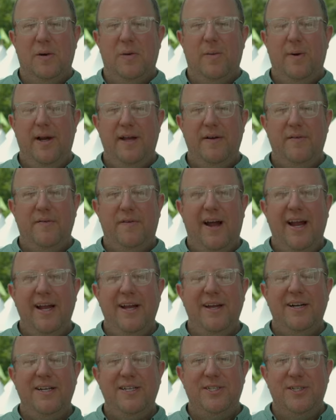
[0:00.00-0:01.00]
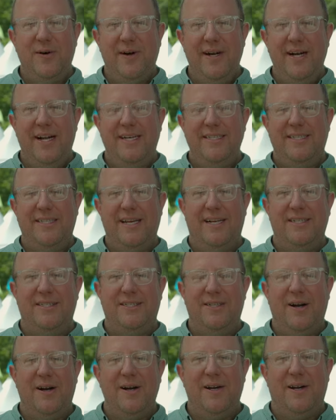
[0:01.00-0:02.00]
We invite you to join us and
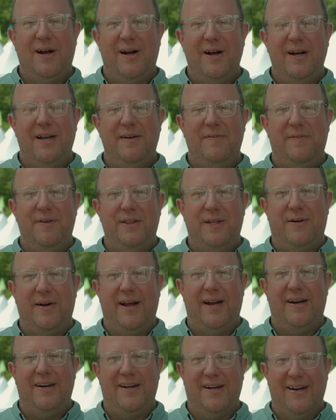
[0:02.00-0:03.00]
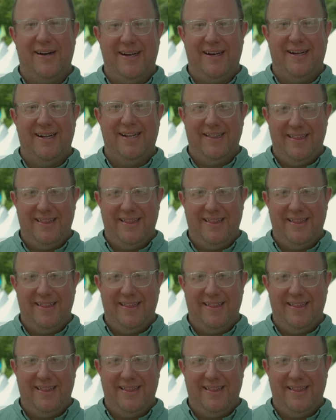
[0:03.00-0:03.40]
start gardening for the greater good.